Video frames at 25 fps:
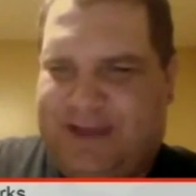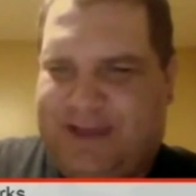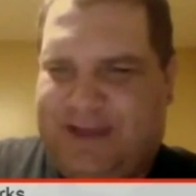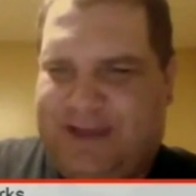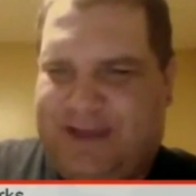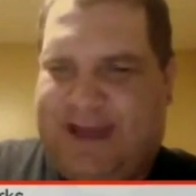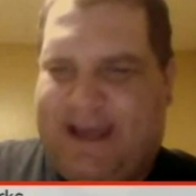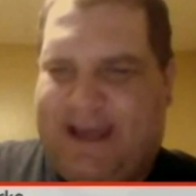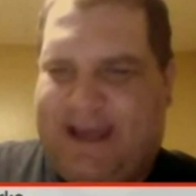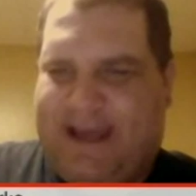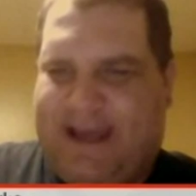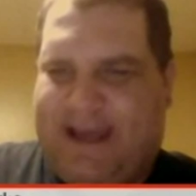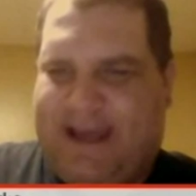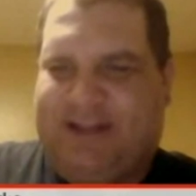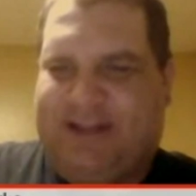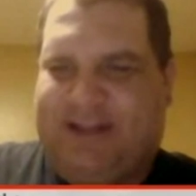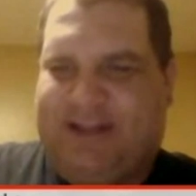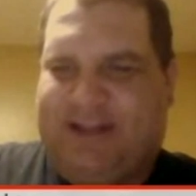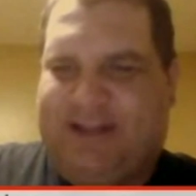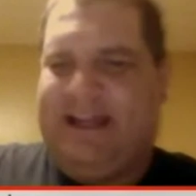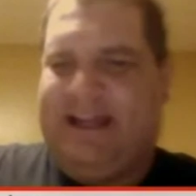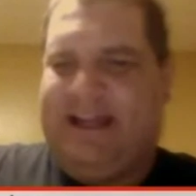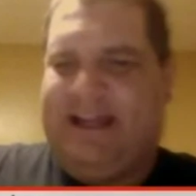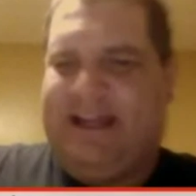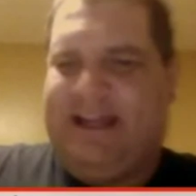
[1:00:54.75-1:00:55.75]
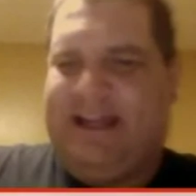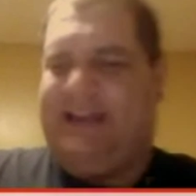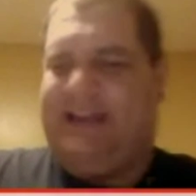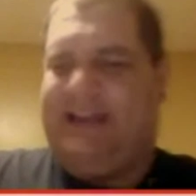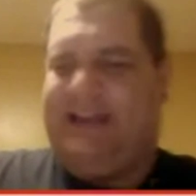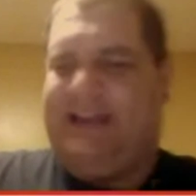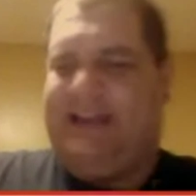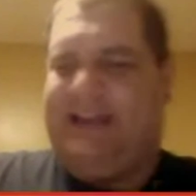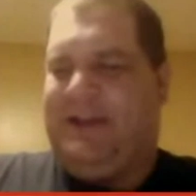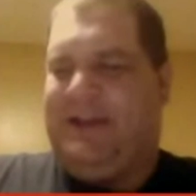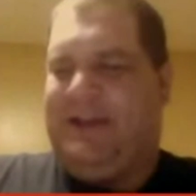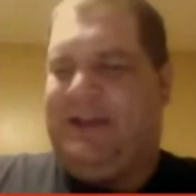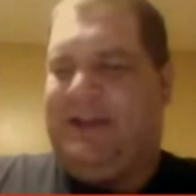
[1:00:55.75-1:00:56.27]
I actually asked
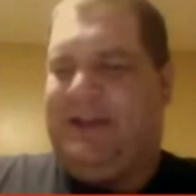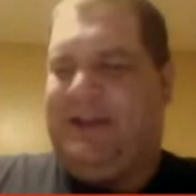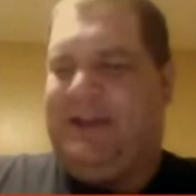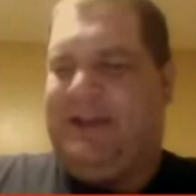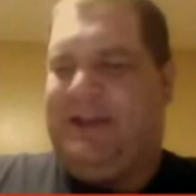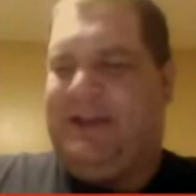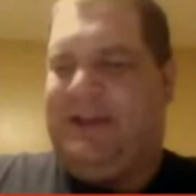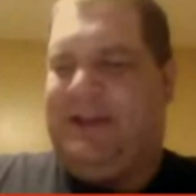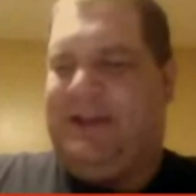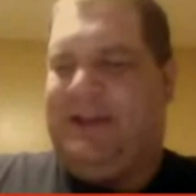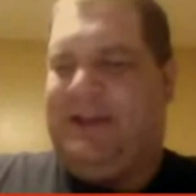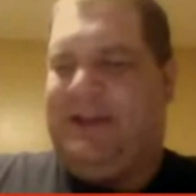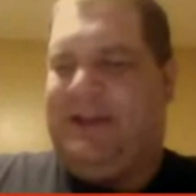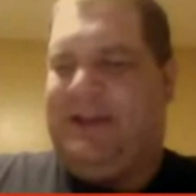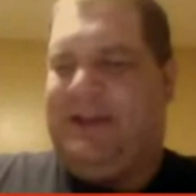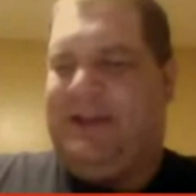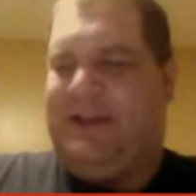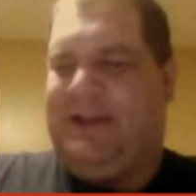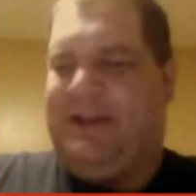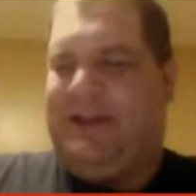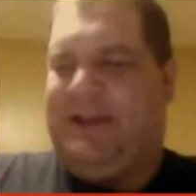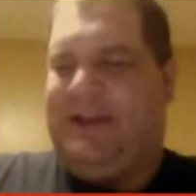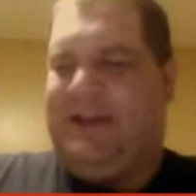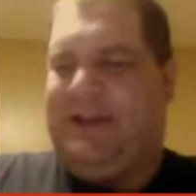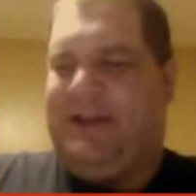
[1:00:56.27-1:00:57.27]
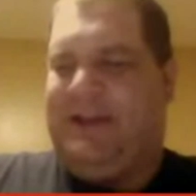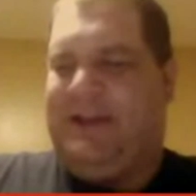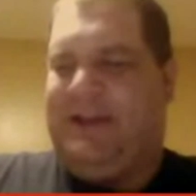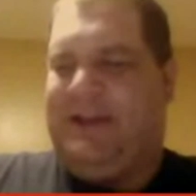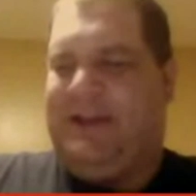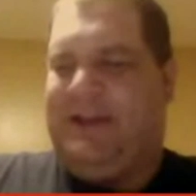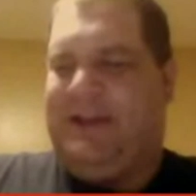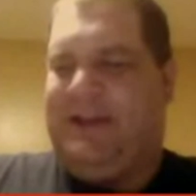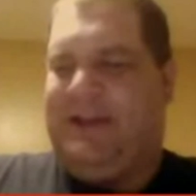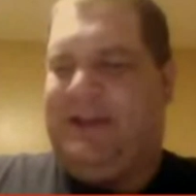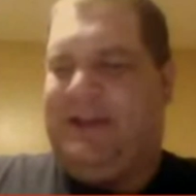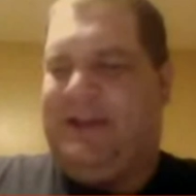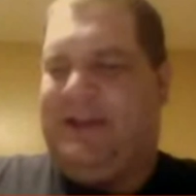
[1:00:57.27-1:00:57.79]
Daniel to come down and give us a tour
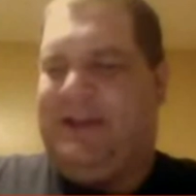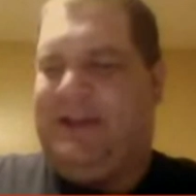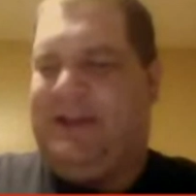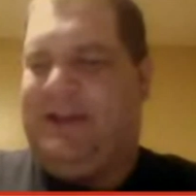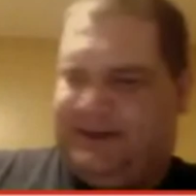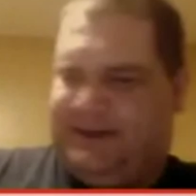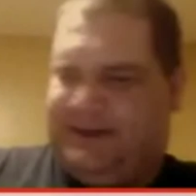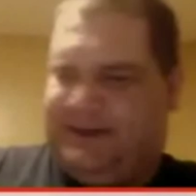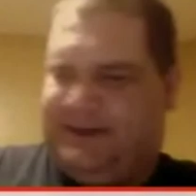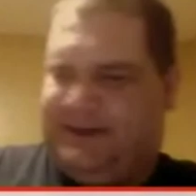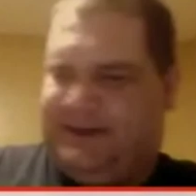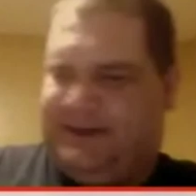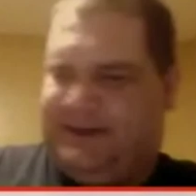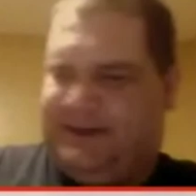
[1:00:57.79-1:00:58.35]
of the place.